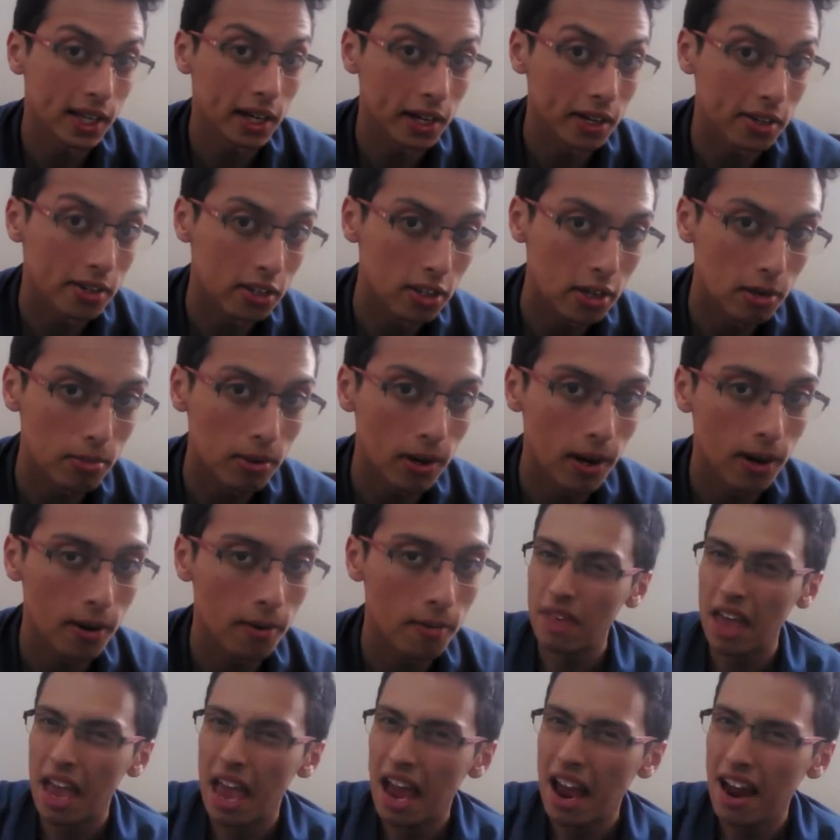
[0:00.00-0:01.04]
reasonable.
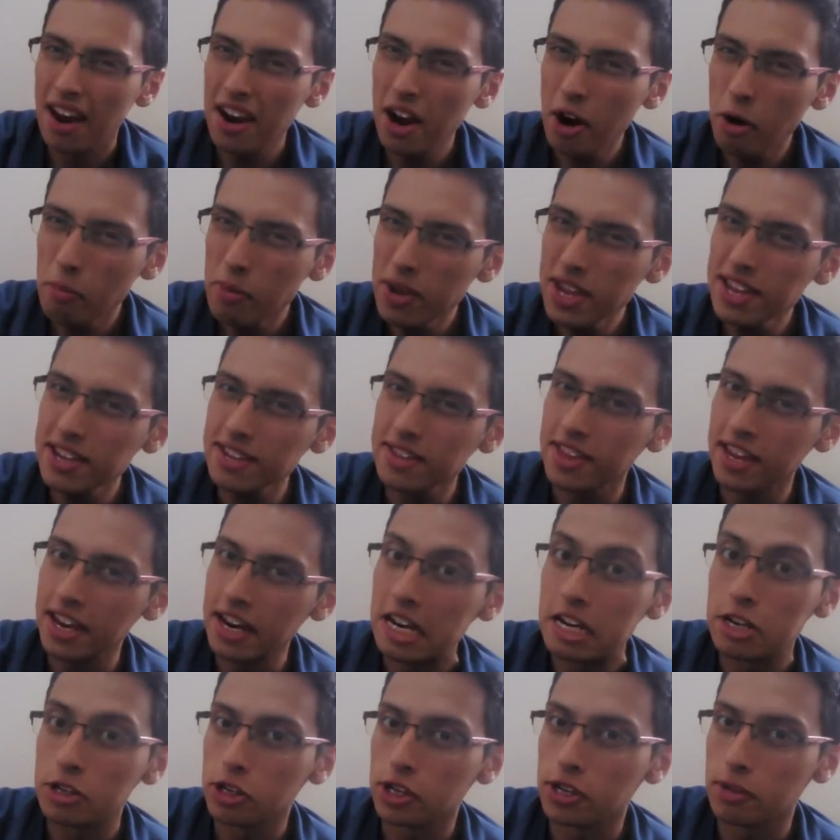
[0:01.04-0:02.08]
Now, being the
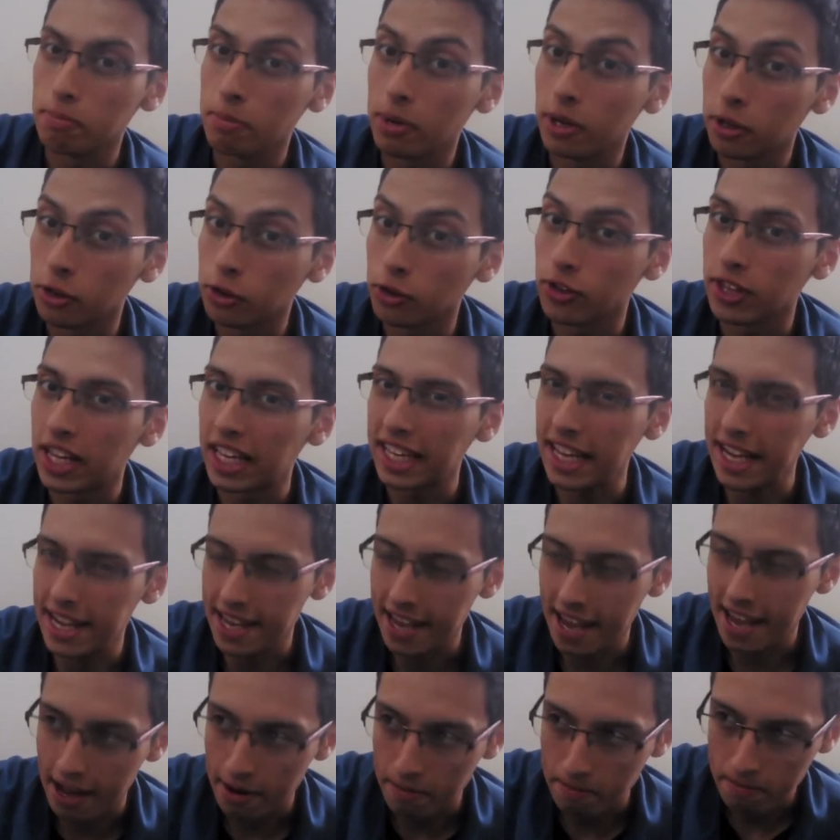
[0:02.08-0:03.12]
innocent person that I
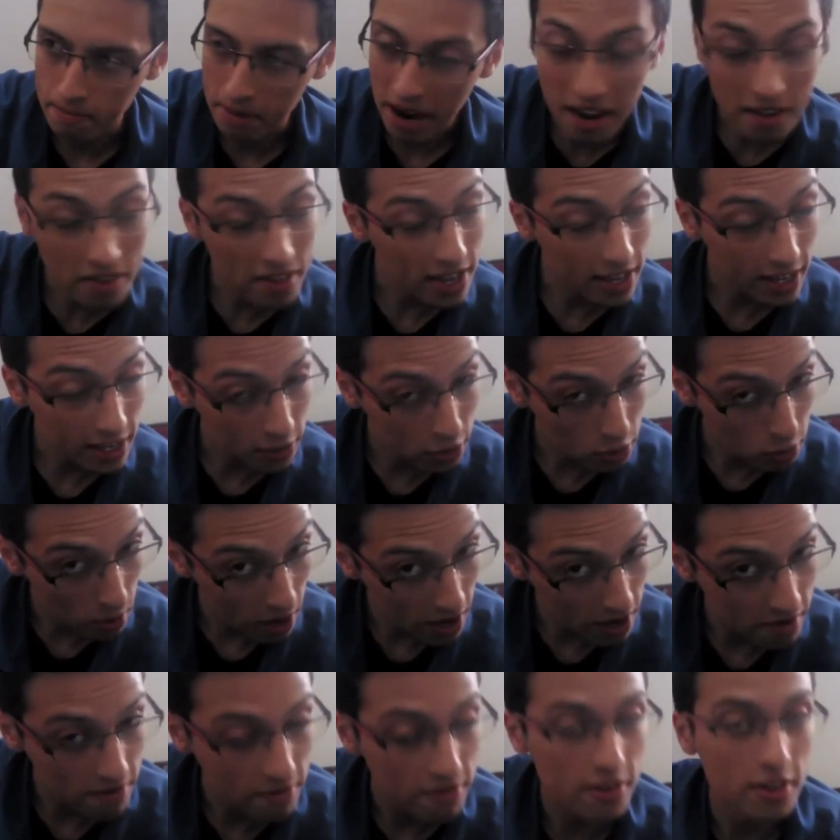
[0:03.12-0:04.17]
am, I think it's
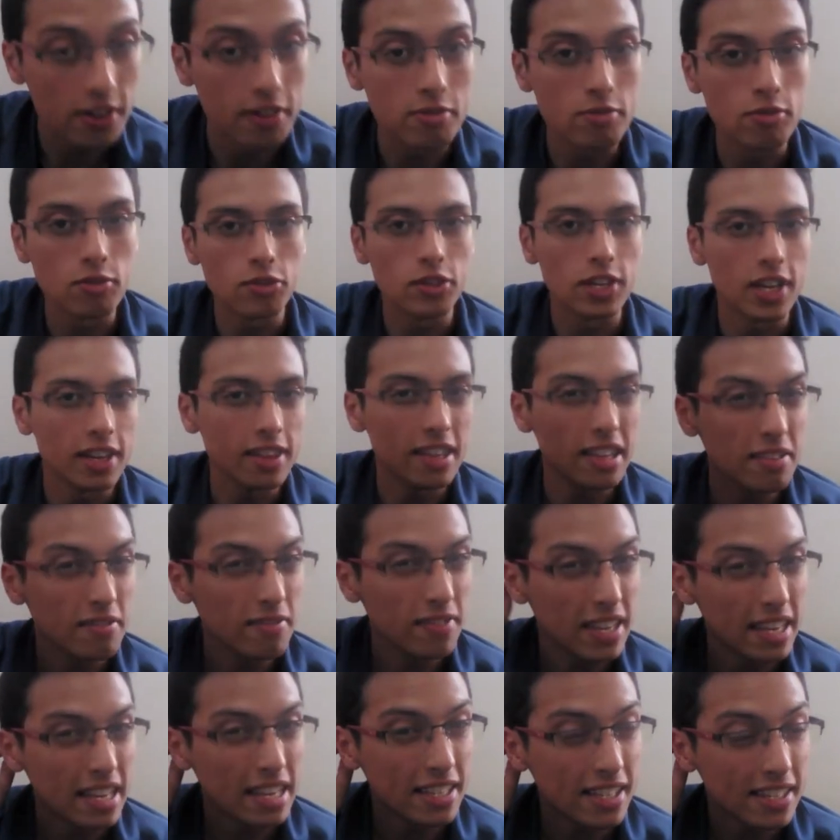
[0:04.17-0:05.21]
quite fair to say that
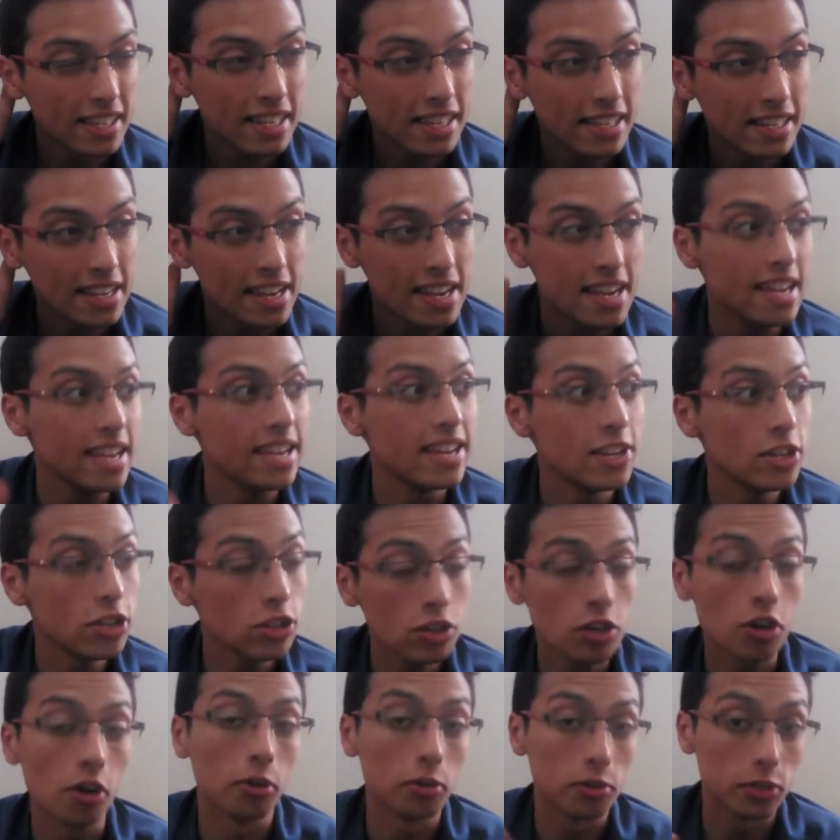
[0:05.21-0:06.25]
VSDC is
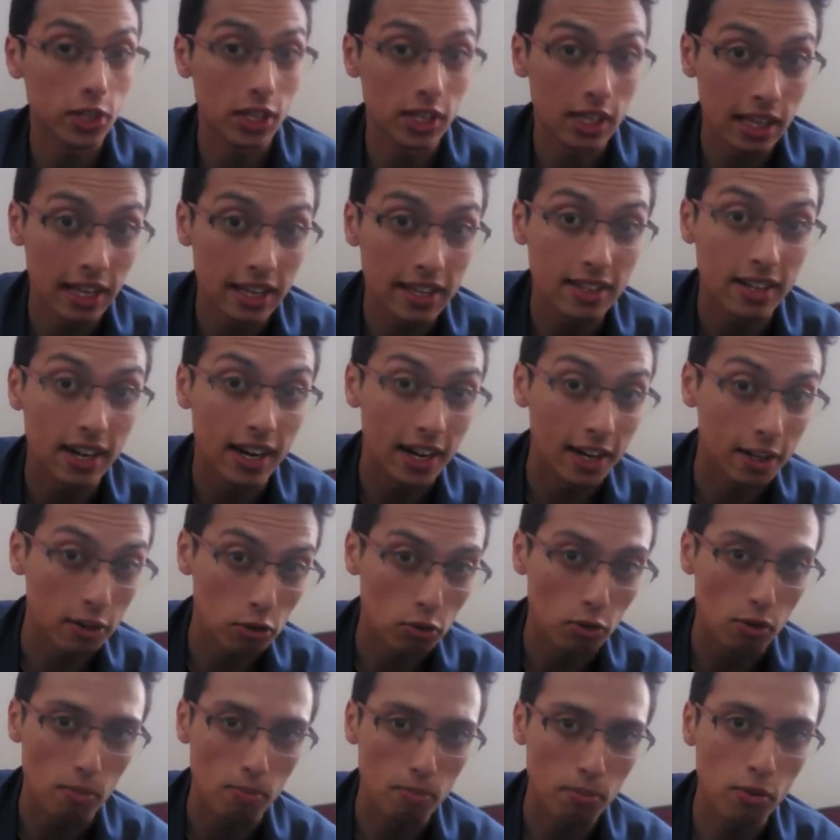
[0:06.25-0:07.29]
constantly trying
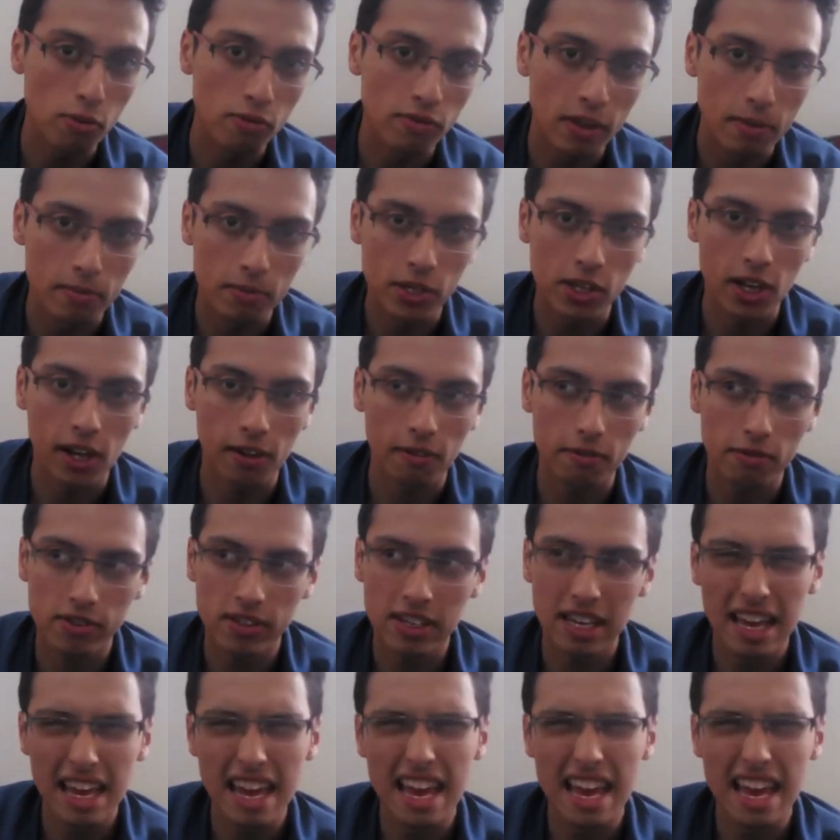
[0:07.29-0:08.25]
to improve themselves.